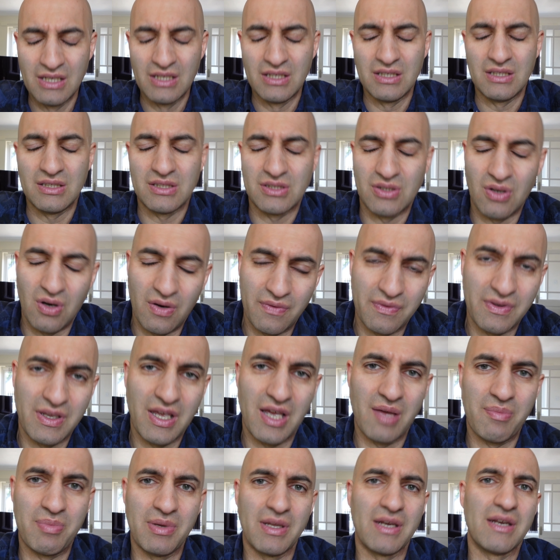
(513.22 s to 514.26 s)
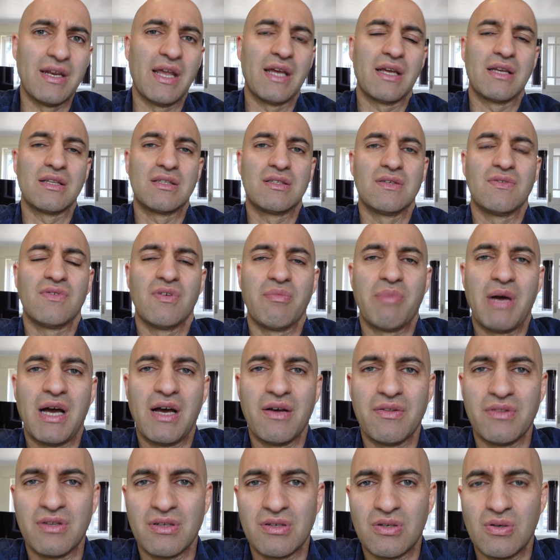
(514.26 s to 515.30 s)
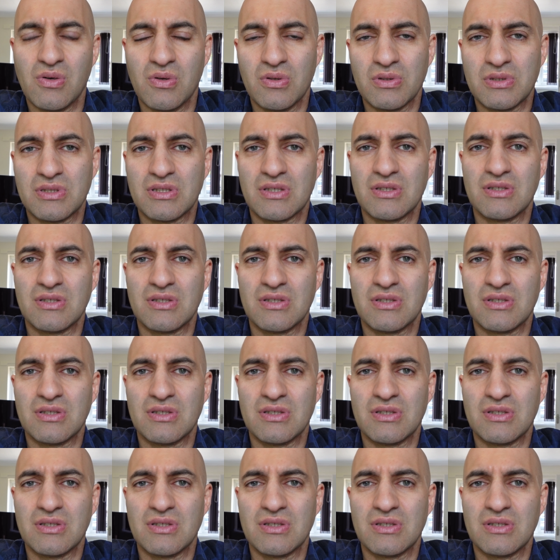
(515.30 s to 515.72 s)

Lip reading: sort of get a bit negative about the course